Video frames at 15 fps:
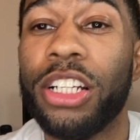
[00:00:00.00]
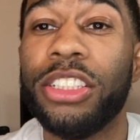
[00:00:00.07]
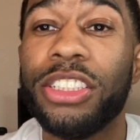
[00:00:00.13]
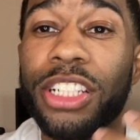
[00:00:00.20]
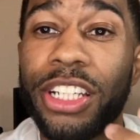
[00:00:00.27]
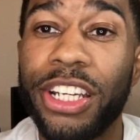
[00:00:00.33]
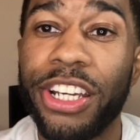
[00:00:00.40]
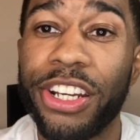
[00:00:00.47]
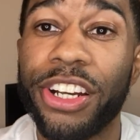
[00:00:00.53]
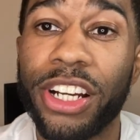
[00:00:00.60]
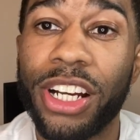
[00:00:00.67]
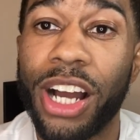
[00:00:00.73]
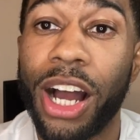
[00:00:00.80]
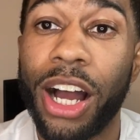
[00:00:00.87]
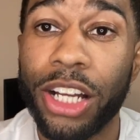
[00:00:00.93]
to hear
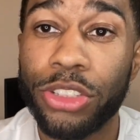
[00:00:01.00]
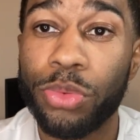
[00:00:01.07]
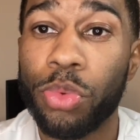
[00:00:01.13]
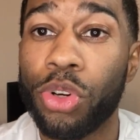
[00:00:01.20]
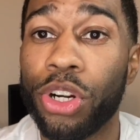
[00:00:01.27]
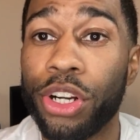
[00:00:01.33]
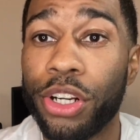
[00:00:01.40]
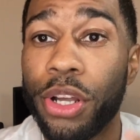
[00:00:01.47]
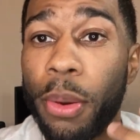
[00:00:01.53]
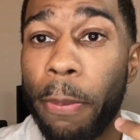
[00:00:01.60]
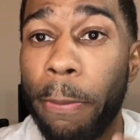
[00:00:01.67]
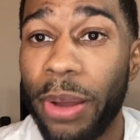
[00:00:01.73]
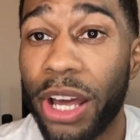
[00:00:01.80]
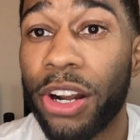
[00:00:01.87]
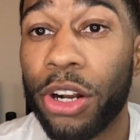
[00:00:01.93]
God's word
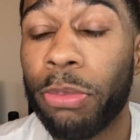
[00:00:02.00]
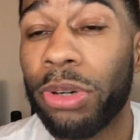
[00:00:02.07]
better.